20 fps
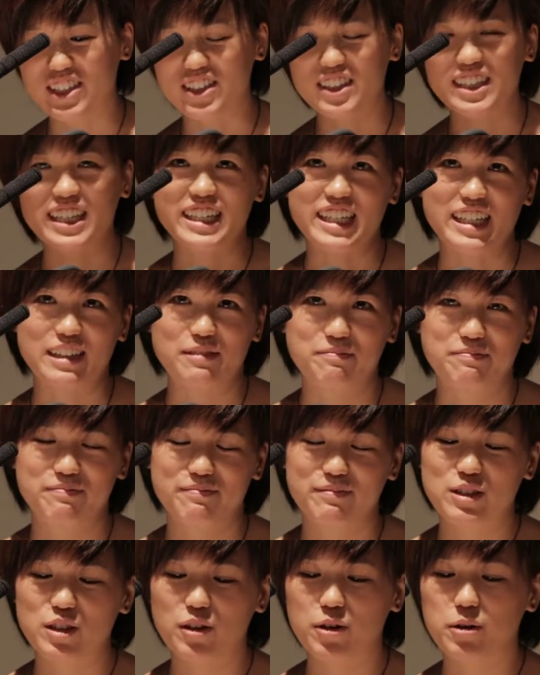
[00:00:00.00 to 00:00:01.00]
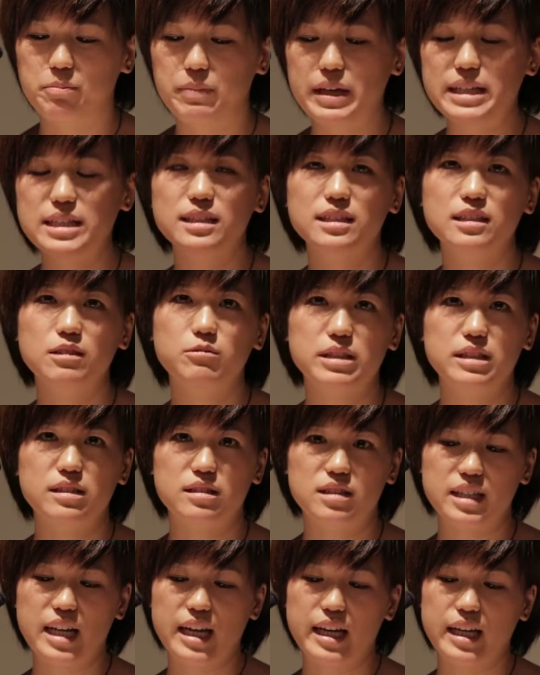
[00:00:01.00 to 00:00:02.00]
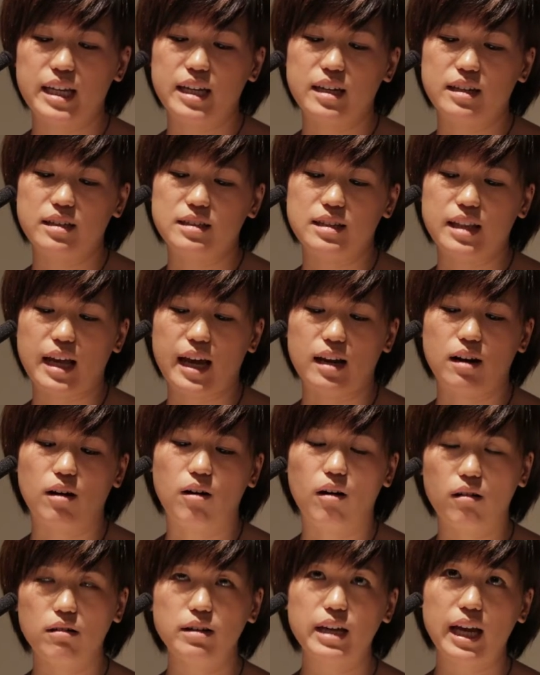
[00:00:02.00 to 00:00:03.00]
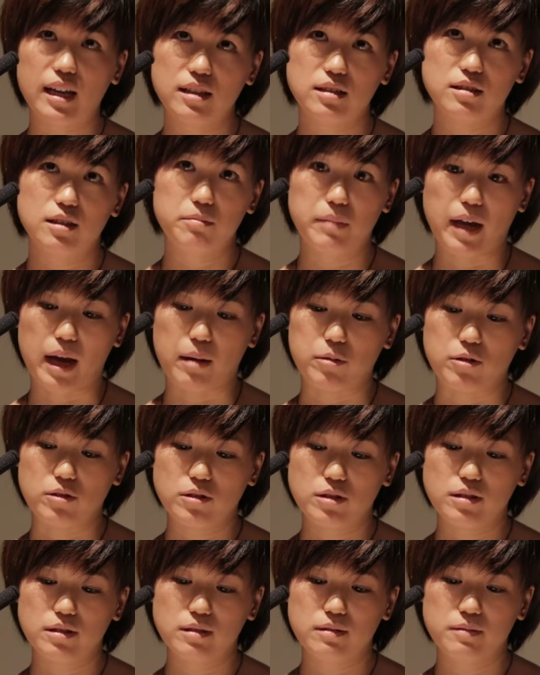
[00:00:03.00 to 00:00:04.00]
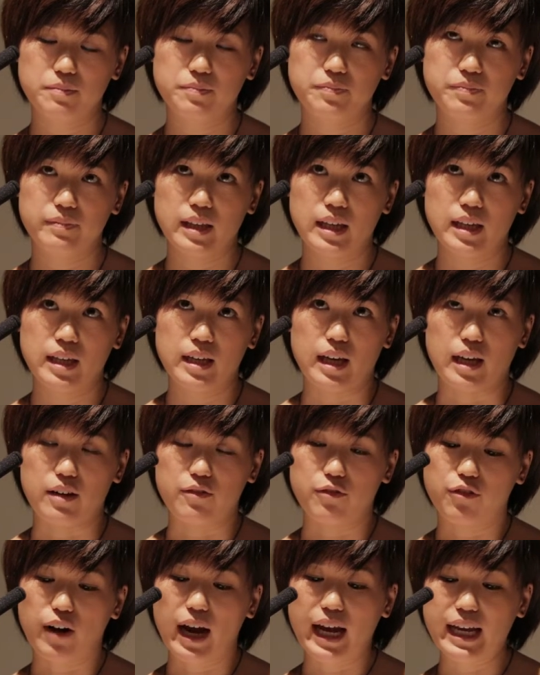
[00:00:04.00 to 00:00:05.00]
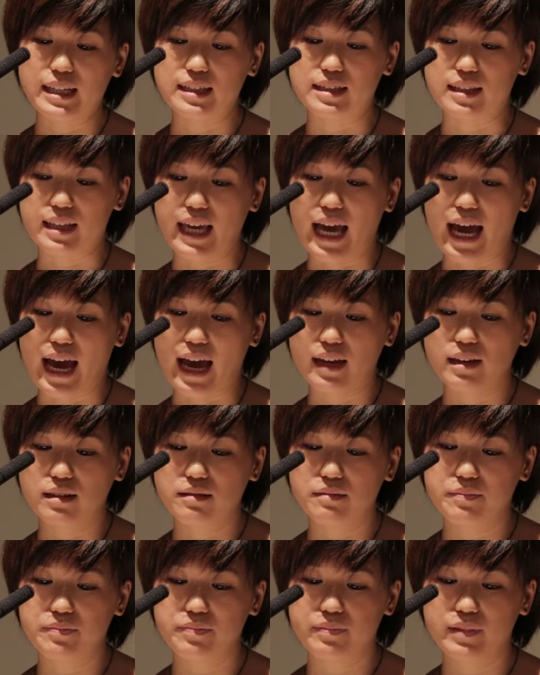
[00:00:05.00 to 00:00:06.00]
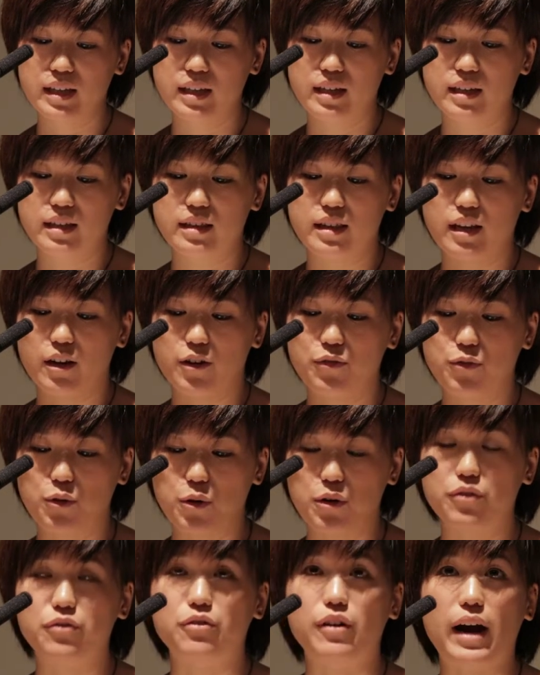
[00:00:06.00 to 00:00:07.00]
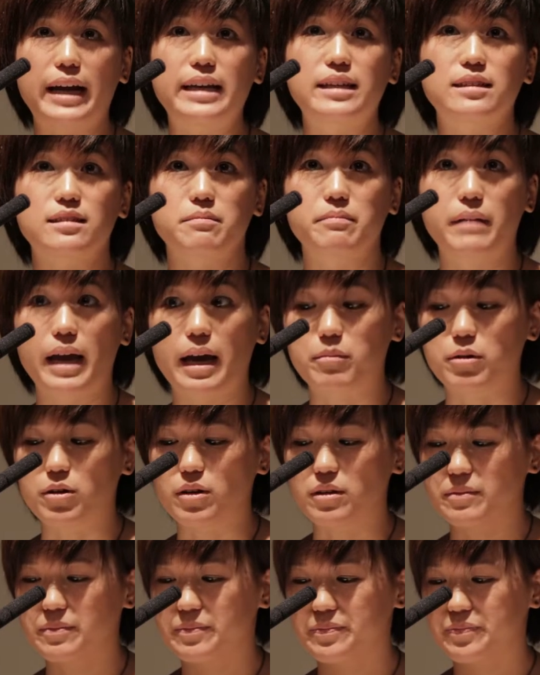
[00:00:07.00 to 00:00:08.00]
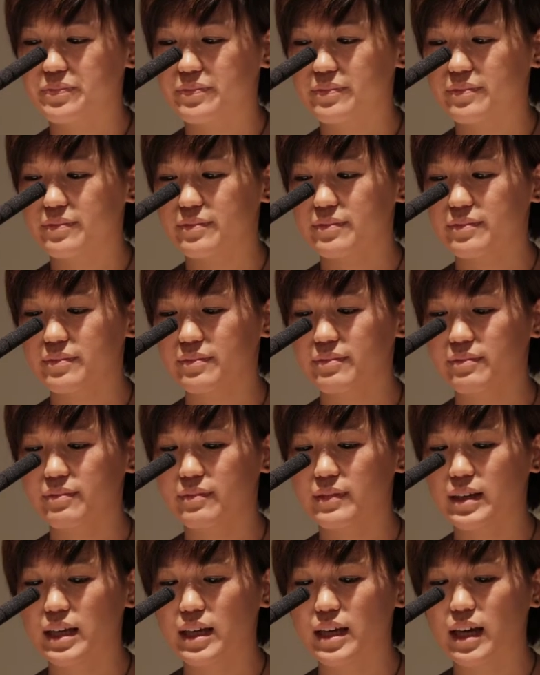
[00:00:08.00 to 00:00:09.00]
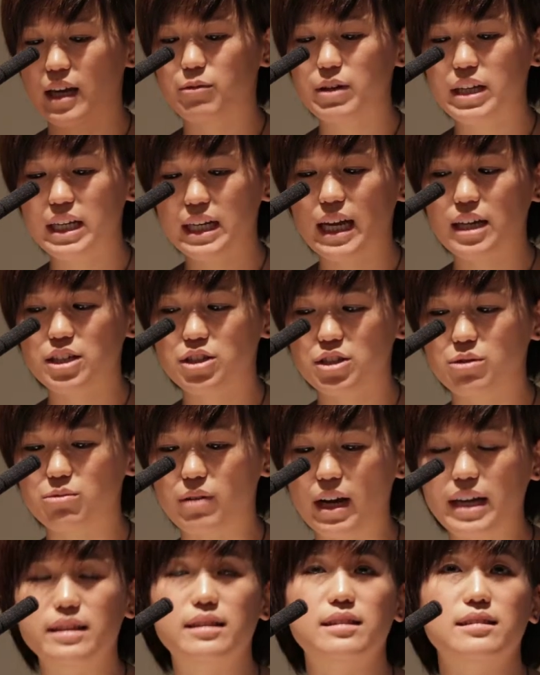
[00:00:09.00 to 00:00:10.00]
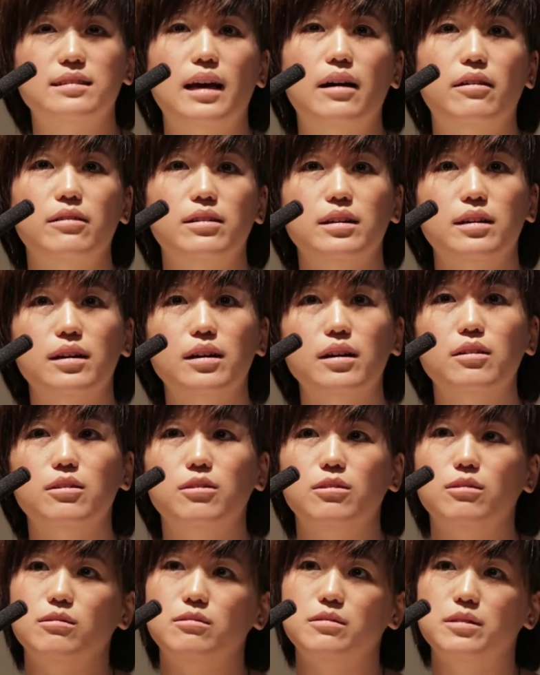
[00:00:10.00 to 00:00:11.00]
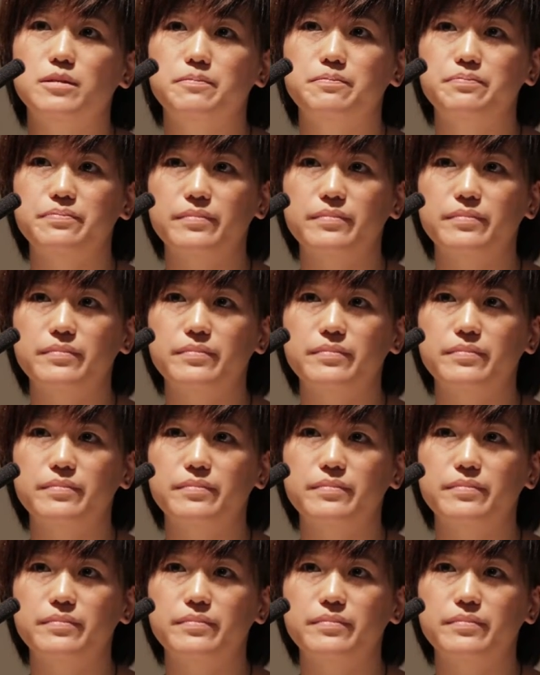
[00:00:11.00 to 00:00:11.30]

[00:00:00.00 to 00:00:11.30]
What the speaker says: Just kidding. So basically what they're saying here is that all cats are mammals, and Fry is a cat, therefore Fry is a mammal. And we can actually write this out in code,